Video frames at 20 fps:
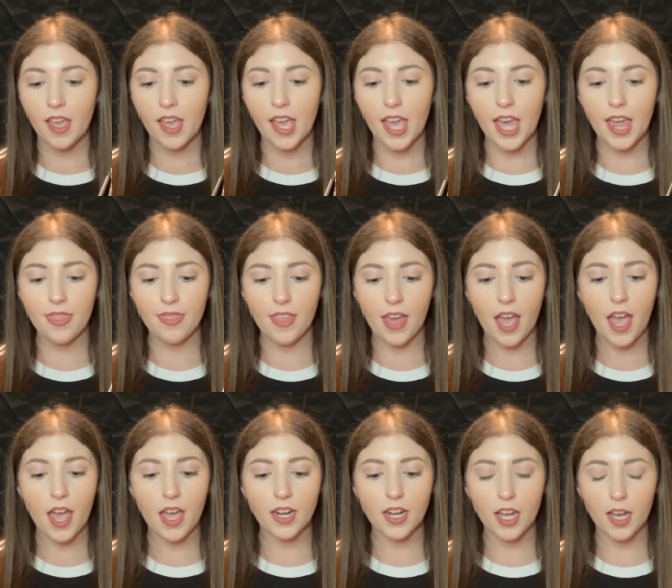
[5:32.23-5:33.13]
And
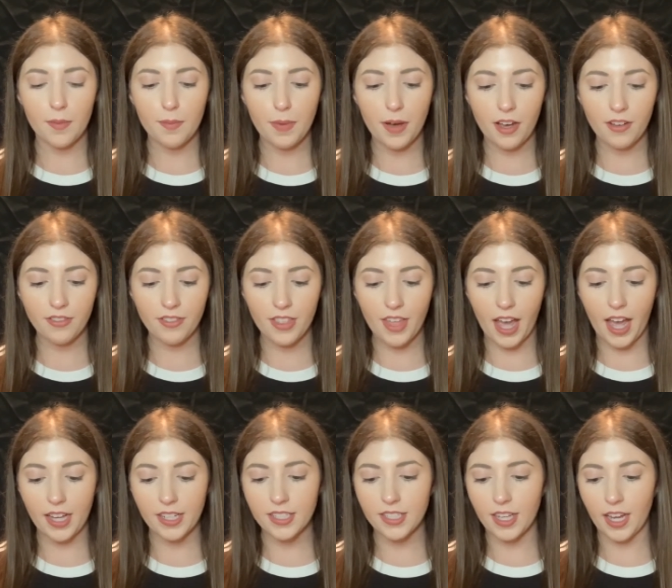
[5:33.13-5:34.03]
then above
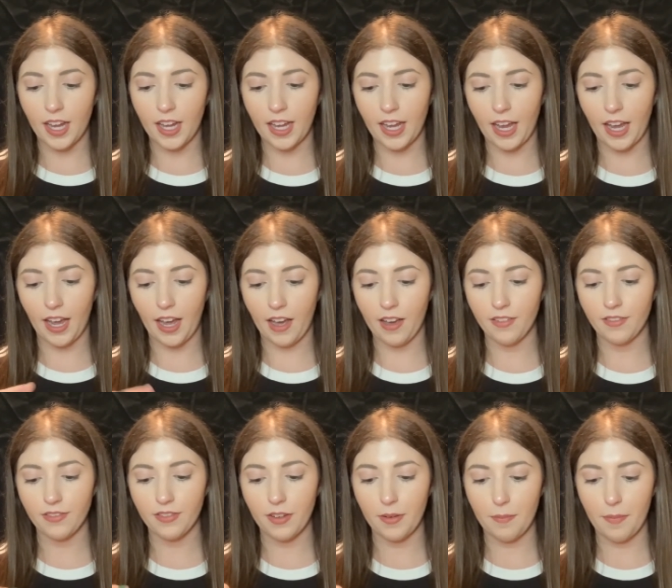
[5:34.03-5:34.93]
that, I
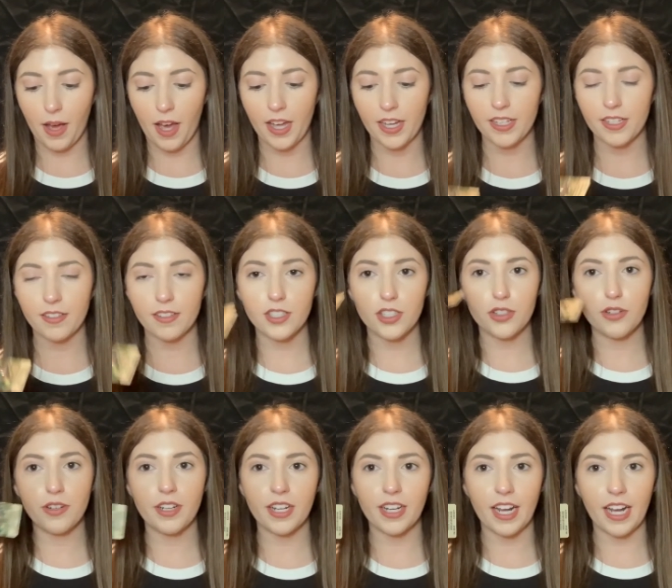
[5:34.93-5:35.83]
have my
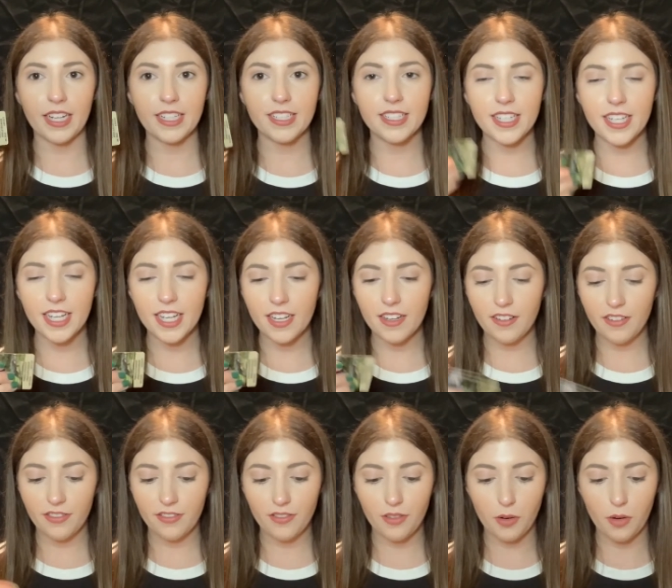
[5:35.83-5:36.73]
student ID
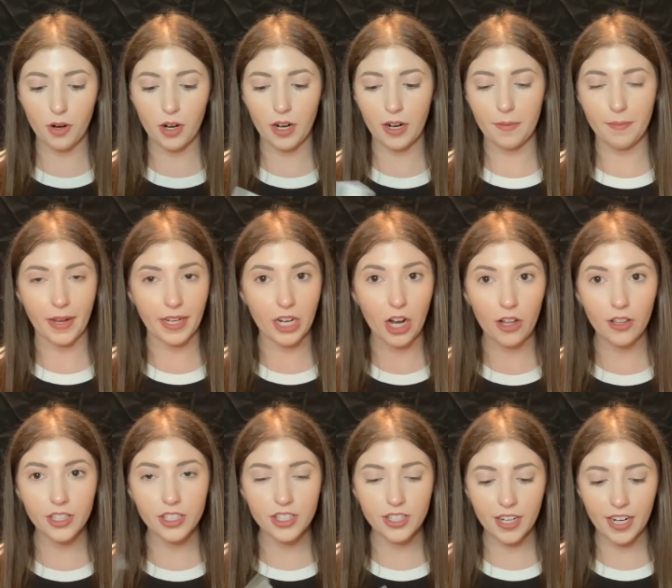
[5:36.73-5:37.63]
for my
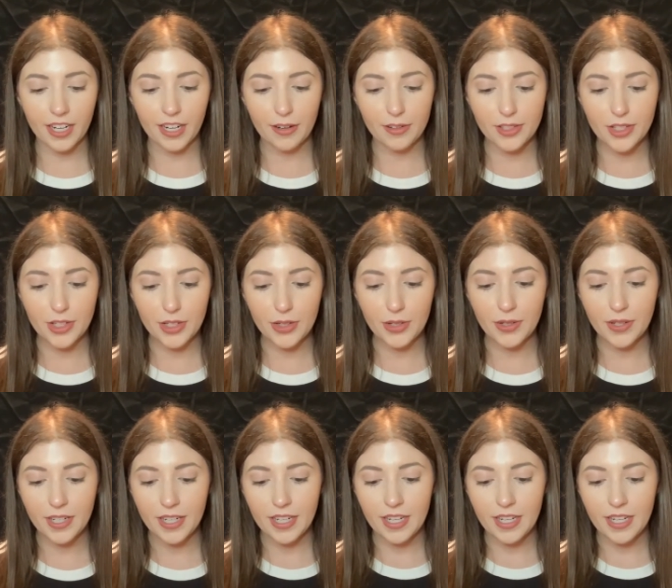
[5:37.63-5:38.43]
college that I go to.